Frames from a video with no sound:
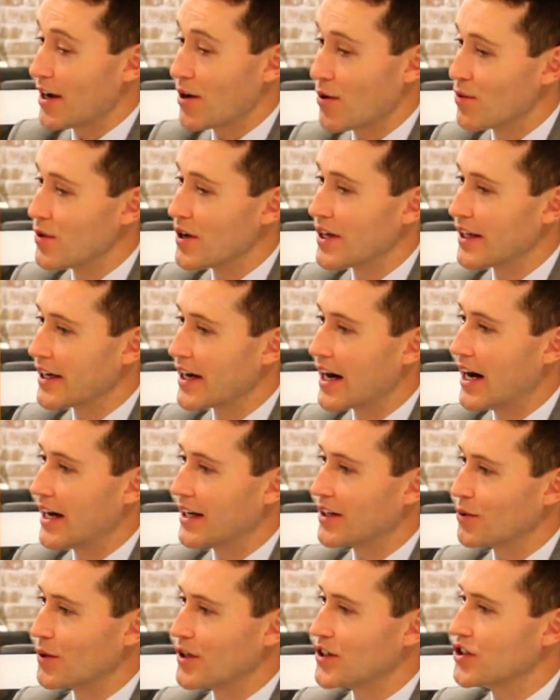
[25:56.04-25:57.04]
really
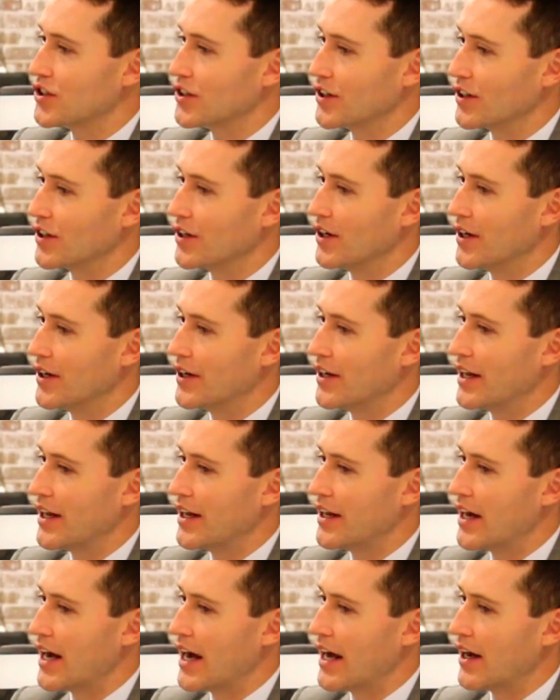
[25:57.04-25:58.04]
hard question, you know.
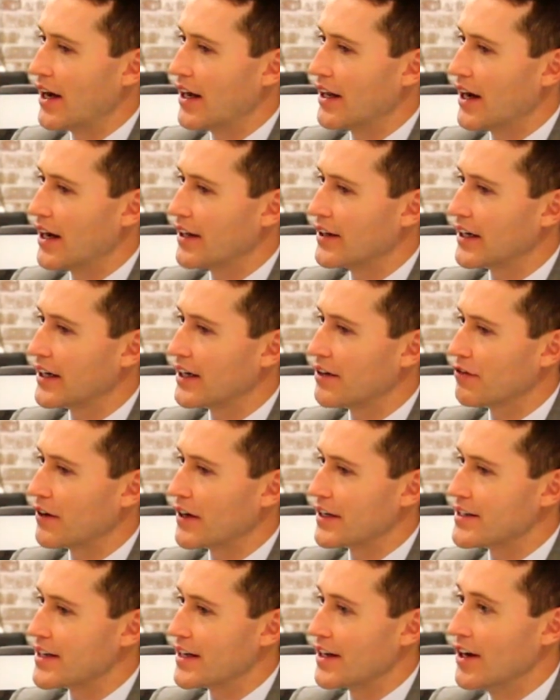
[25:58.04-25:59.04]
And I think if
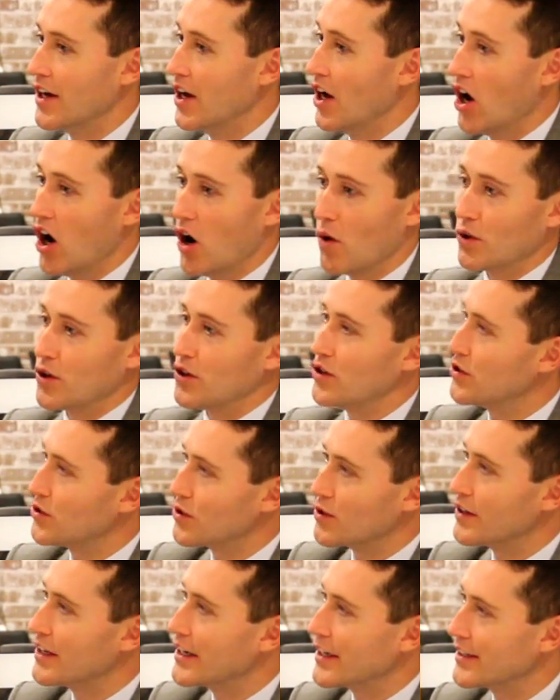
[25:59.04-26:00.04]
I said, oh, you
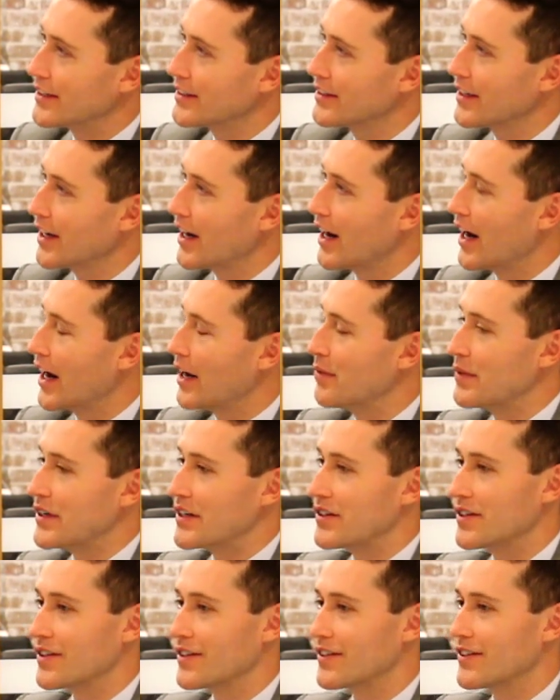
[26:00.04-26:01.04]
do this, I'd be